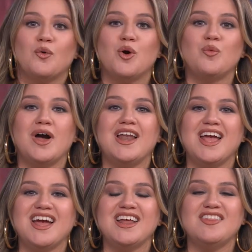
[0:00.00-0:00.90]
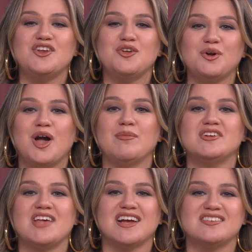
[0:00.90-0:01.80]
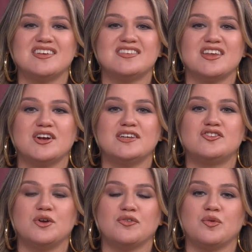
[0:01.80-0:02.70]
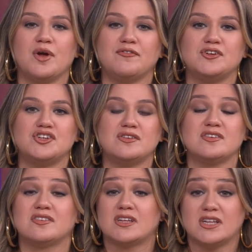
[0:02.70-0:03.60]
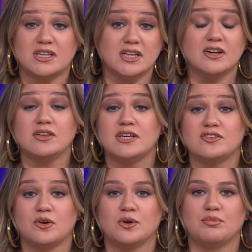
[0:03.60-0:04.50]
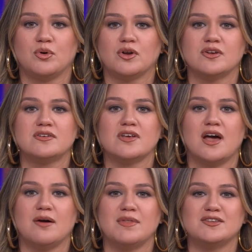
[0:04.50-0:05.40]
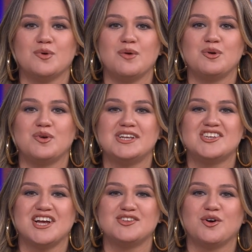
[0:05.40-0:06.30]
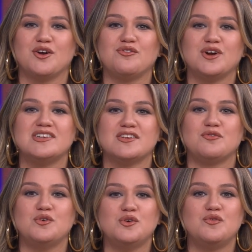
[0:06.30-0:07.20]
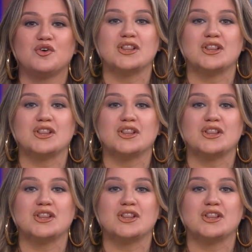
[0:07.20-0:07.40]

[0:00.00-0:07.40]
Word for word: Well, what Anne and the Newcomers Access Center is doing for refugees is clearly so important. Um, that's why we reached out to our friends at Food 4